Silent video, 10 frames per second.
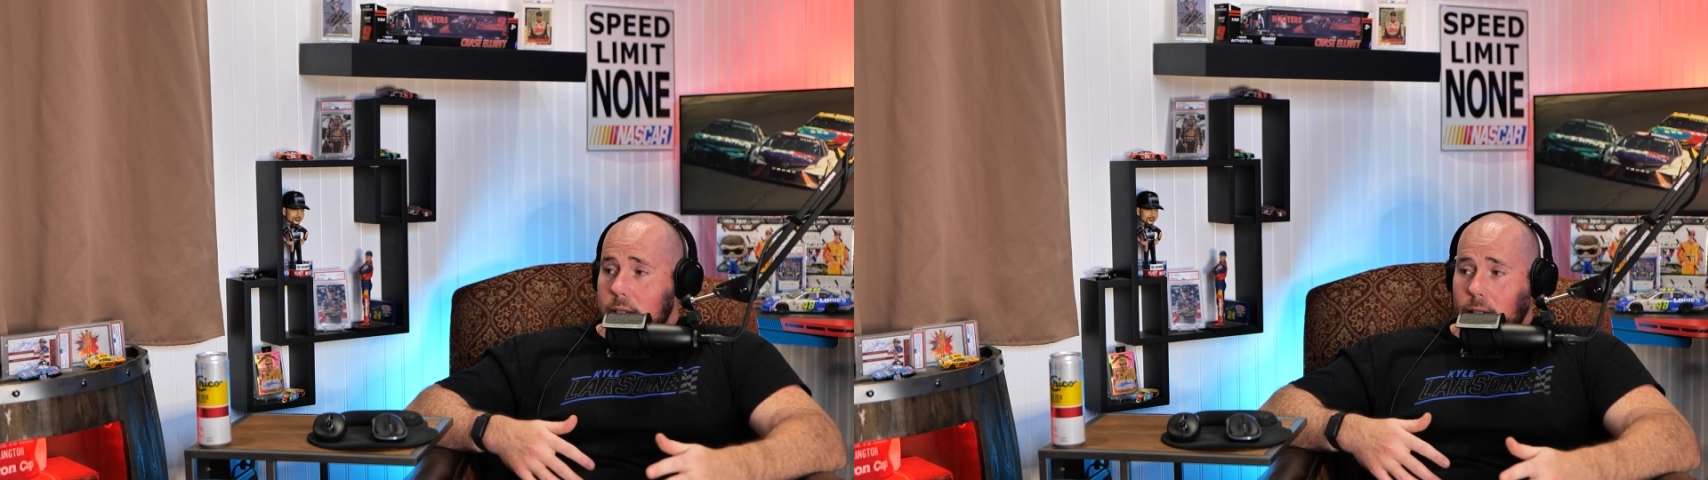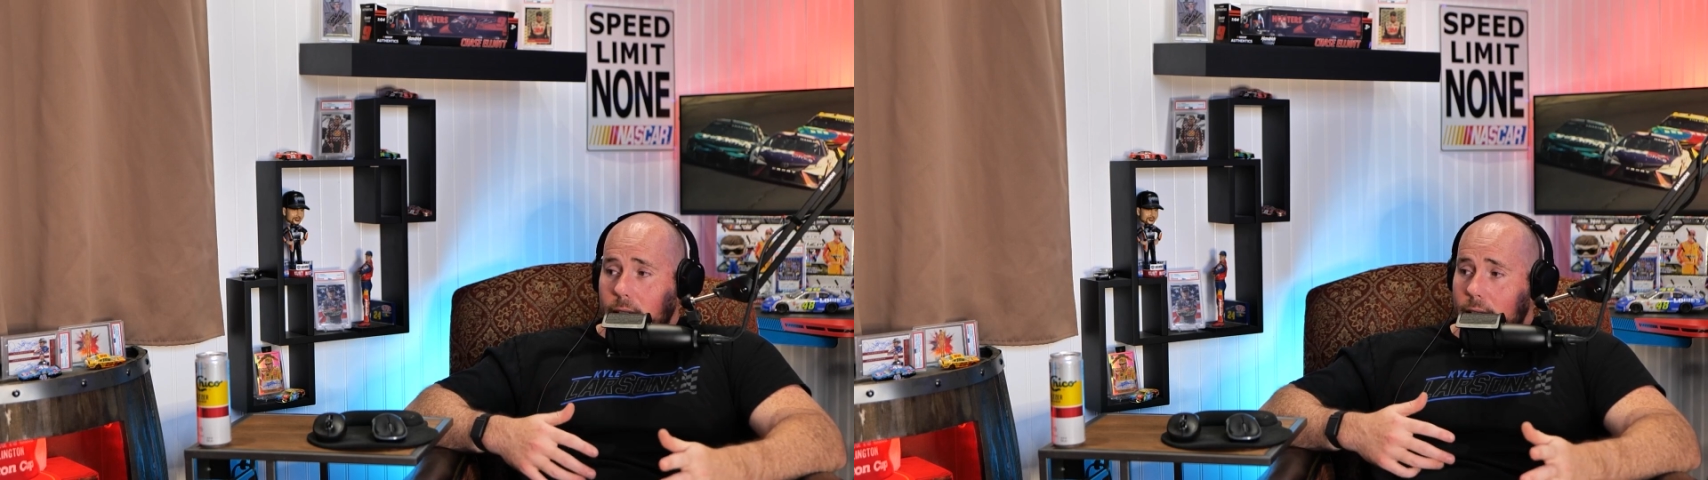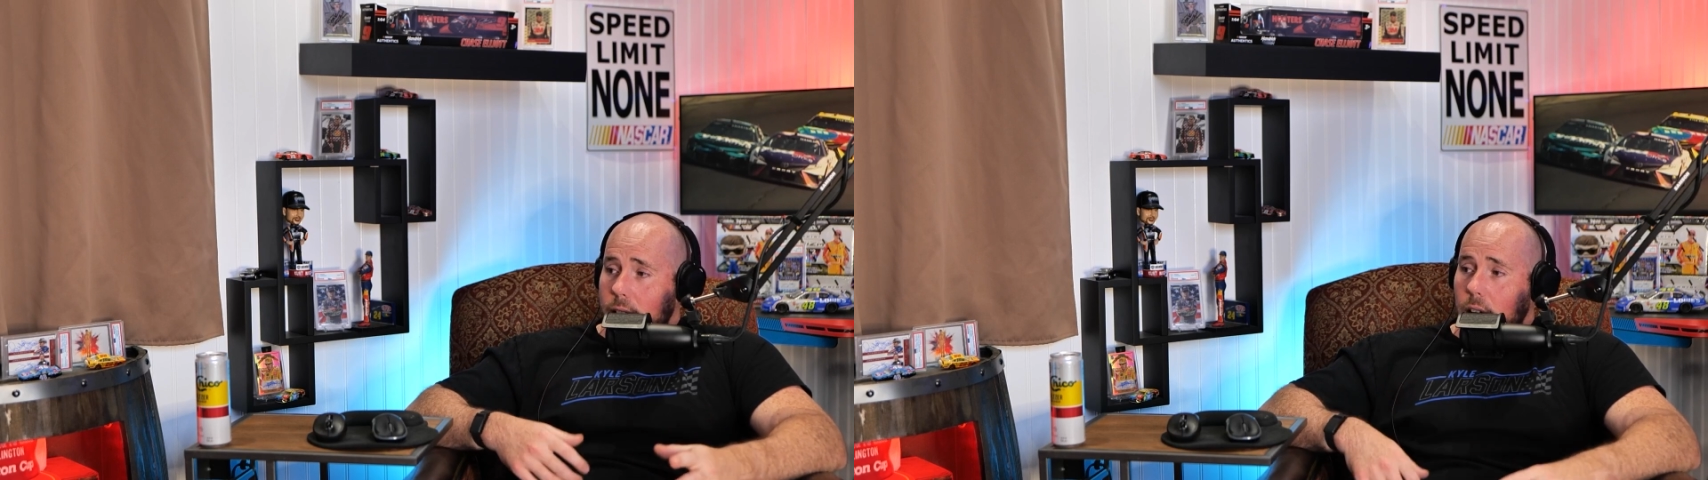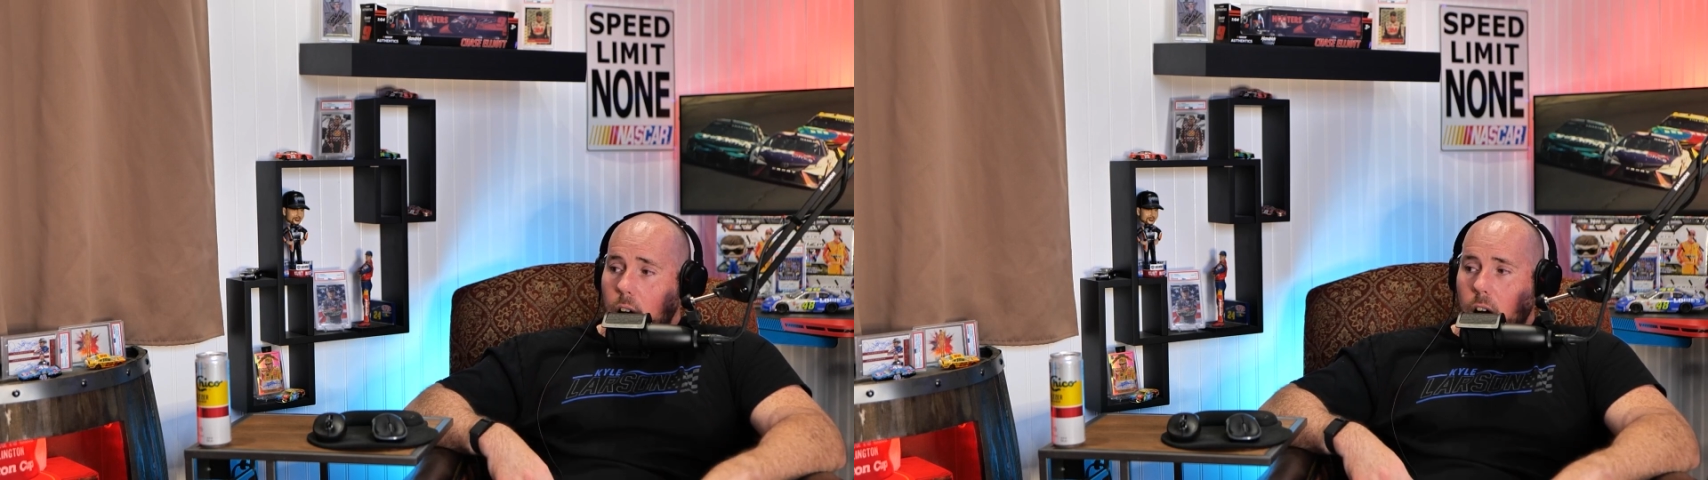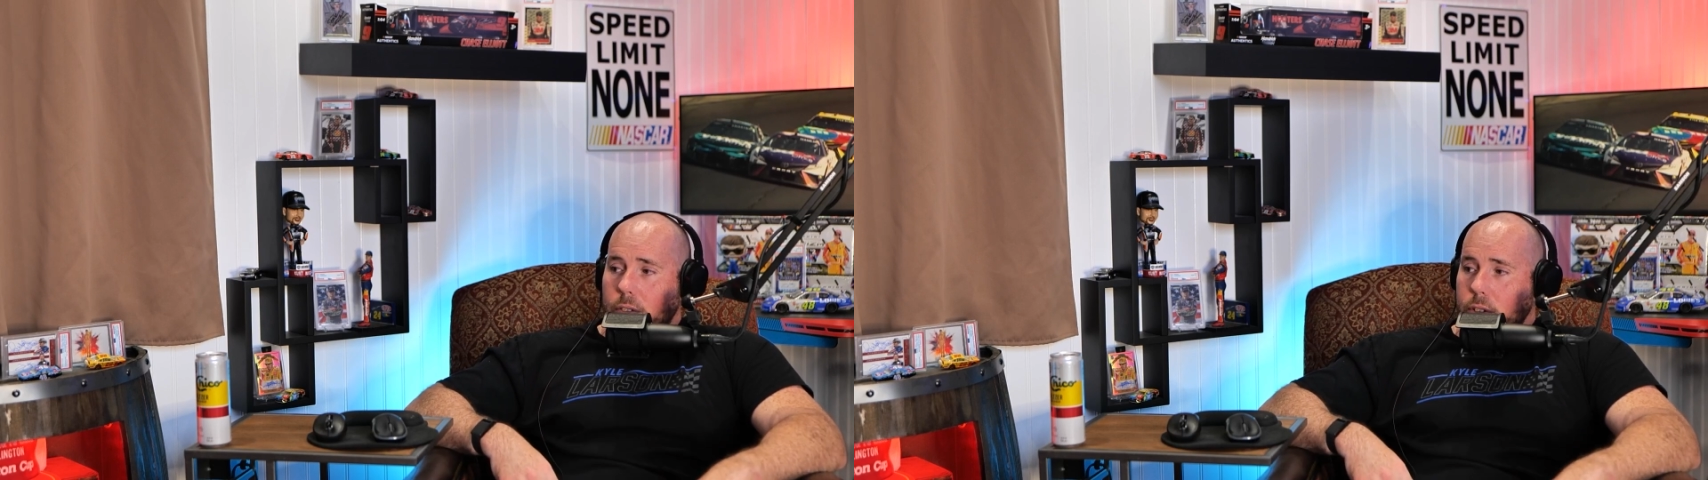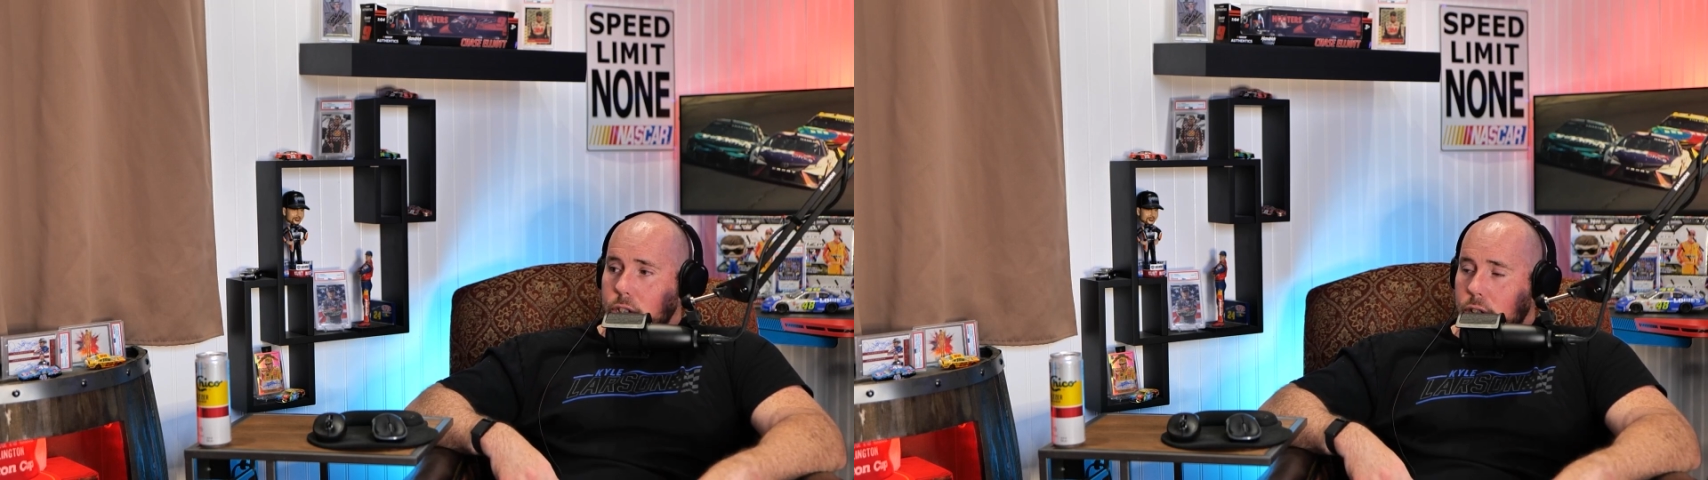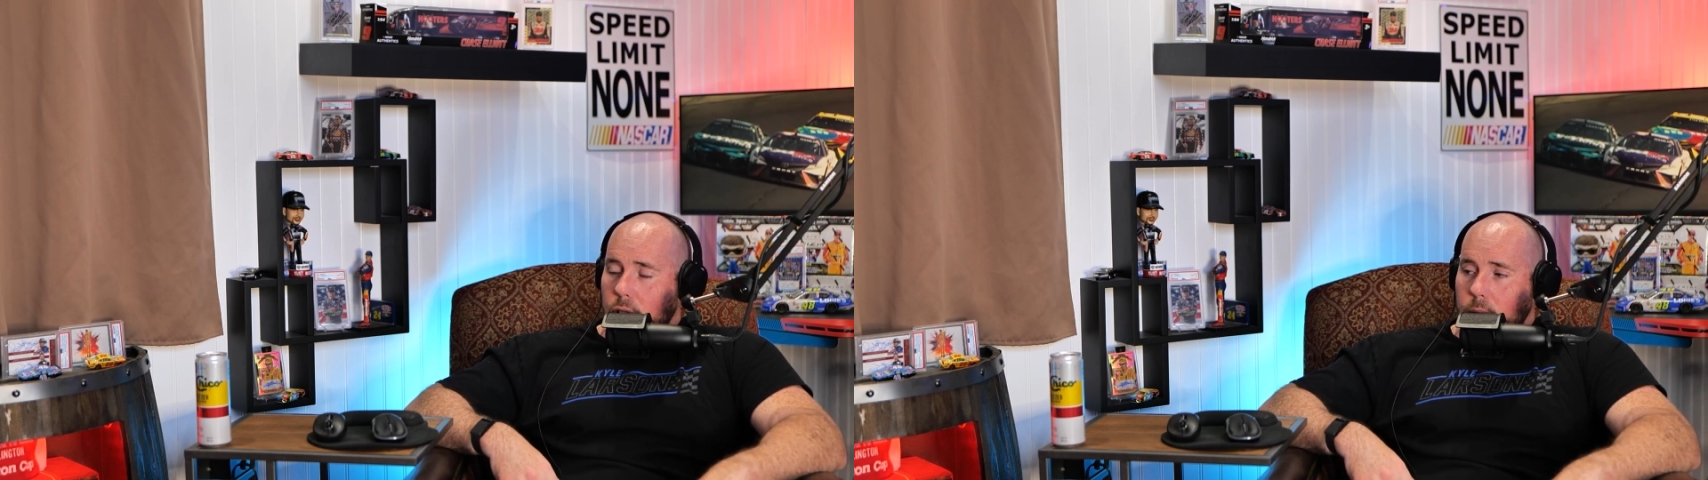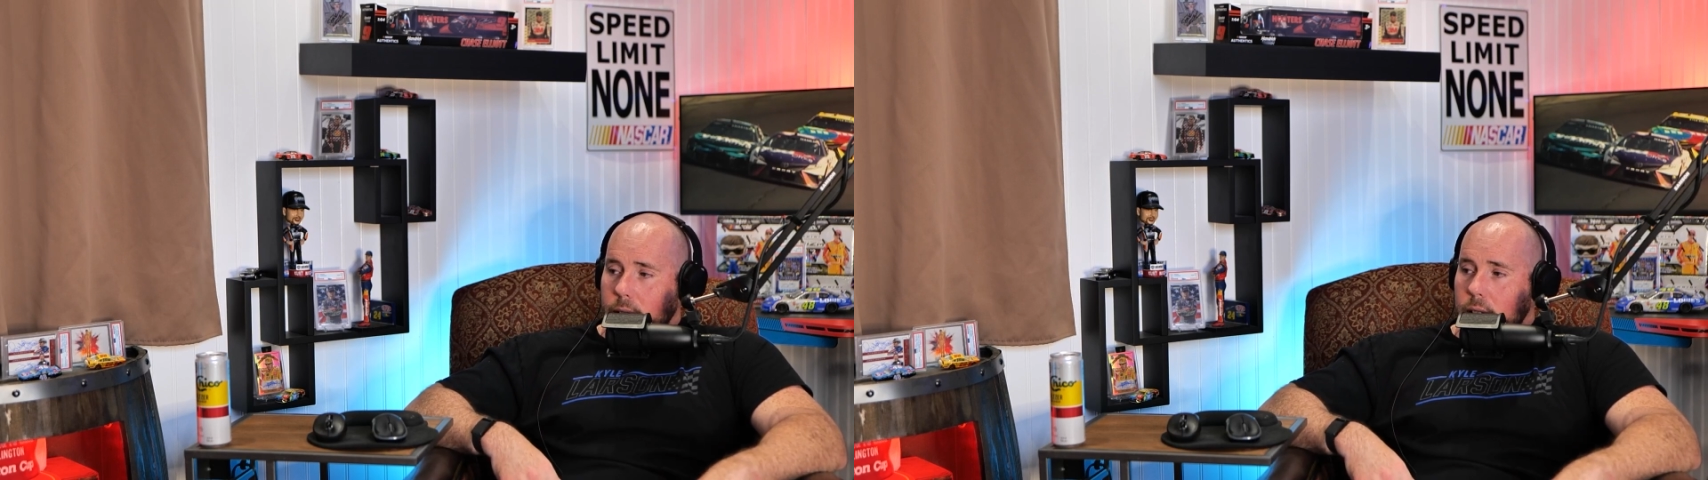they had an awful
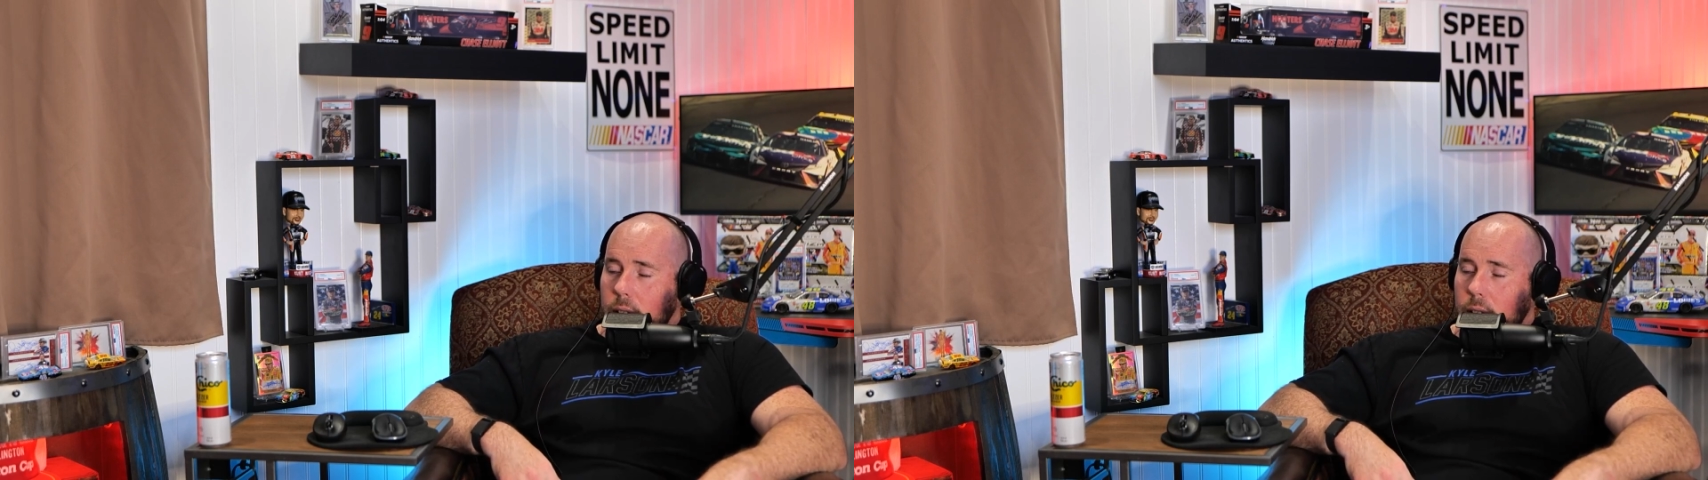showing